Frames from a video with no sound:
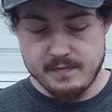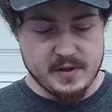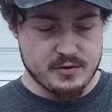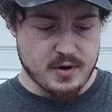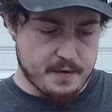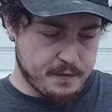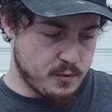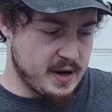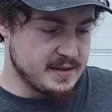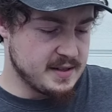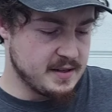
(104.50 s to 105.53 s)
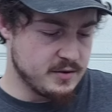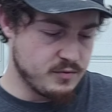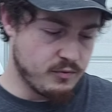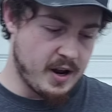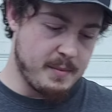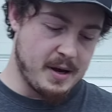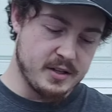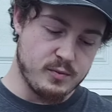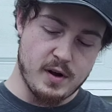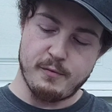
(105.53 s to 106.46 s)
this rifle weighs in right
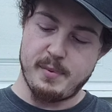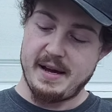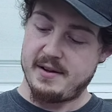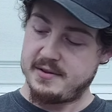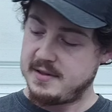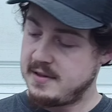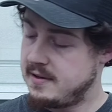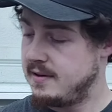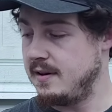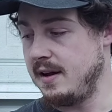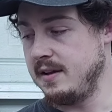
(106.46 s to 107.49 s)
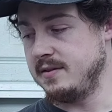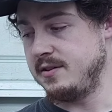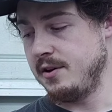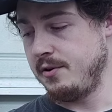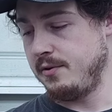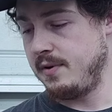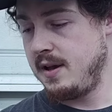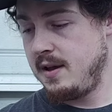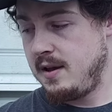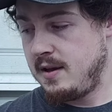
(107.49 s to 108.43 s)
about 12 pounds, and
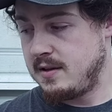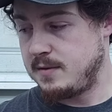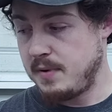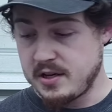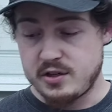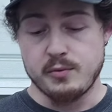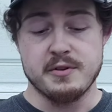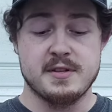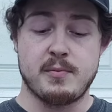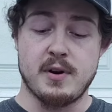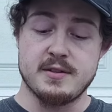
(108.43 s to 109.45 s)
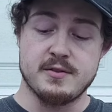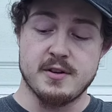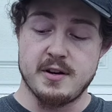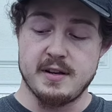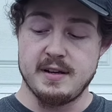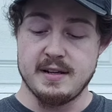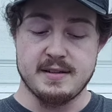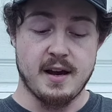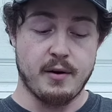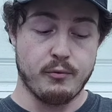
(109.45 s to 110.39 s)
so especially when the suppressor's on it,
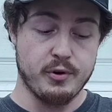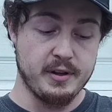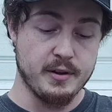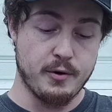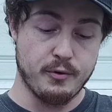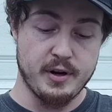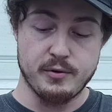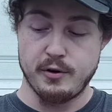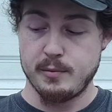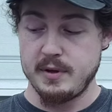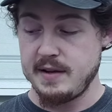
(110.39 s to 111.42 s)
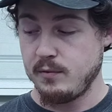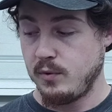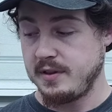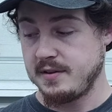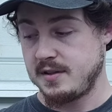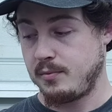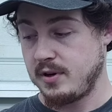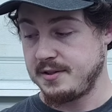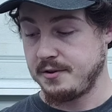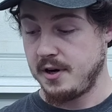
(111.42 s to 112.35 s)
it's got really low recoil, but even with the
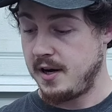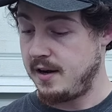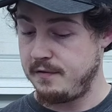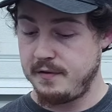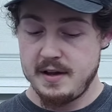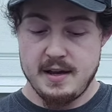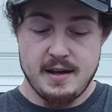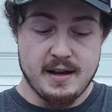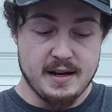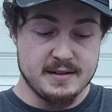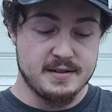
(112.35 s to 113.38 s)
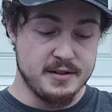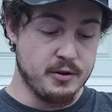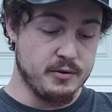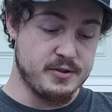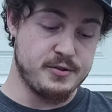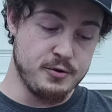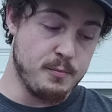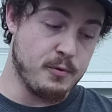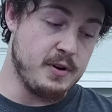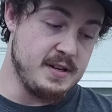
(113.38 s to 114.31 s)
suppressor off, it's still
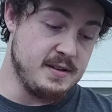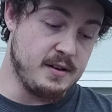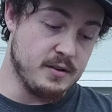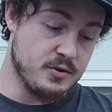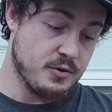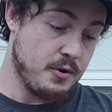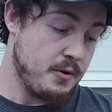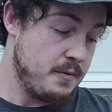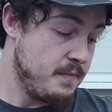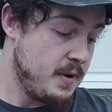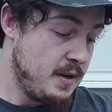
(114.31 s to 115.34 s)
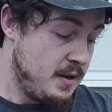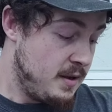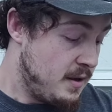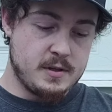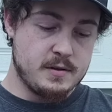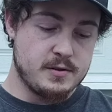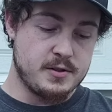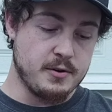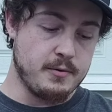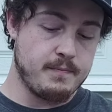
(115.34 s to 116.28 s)
super easy to control.
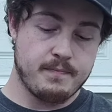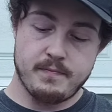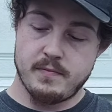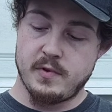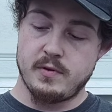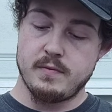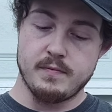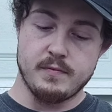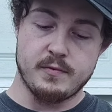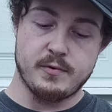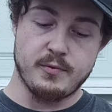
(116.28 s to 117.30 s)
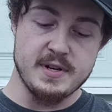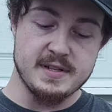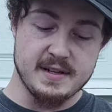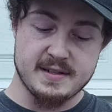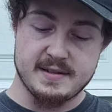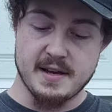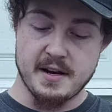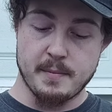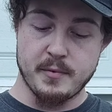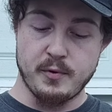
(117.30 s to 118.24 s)
So the reason it's
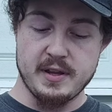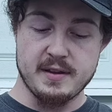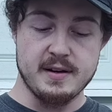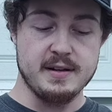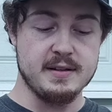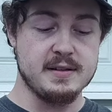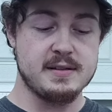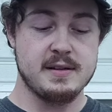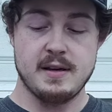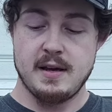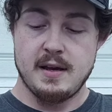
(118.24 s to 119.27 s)
set up the way that it is,